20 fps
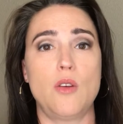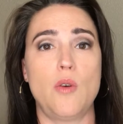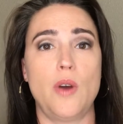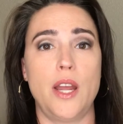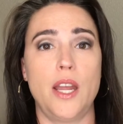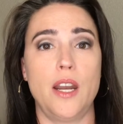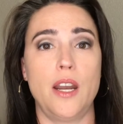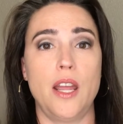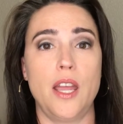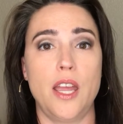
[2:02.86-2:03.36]

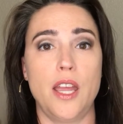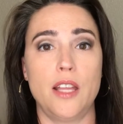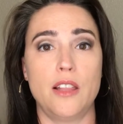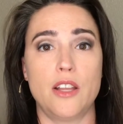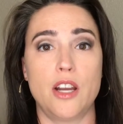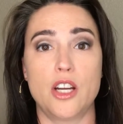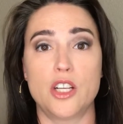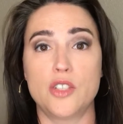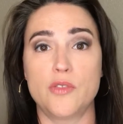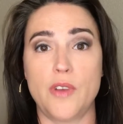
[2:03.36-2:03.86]
quite a
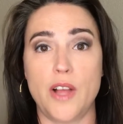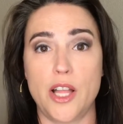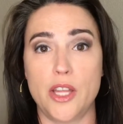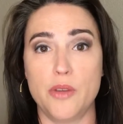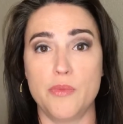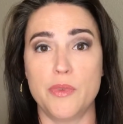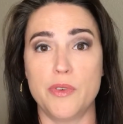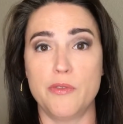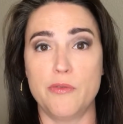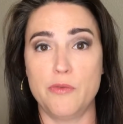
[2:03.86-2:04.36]
large
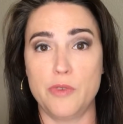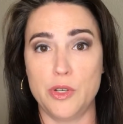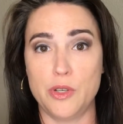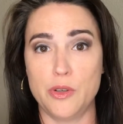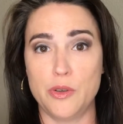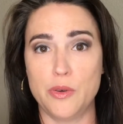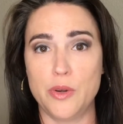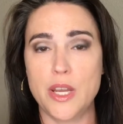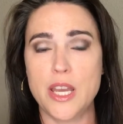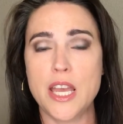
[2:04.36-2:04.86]
volume of
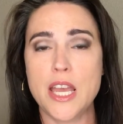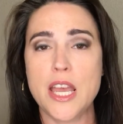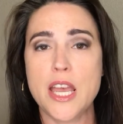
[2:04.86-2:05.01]
food.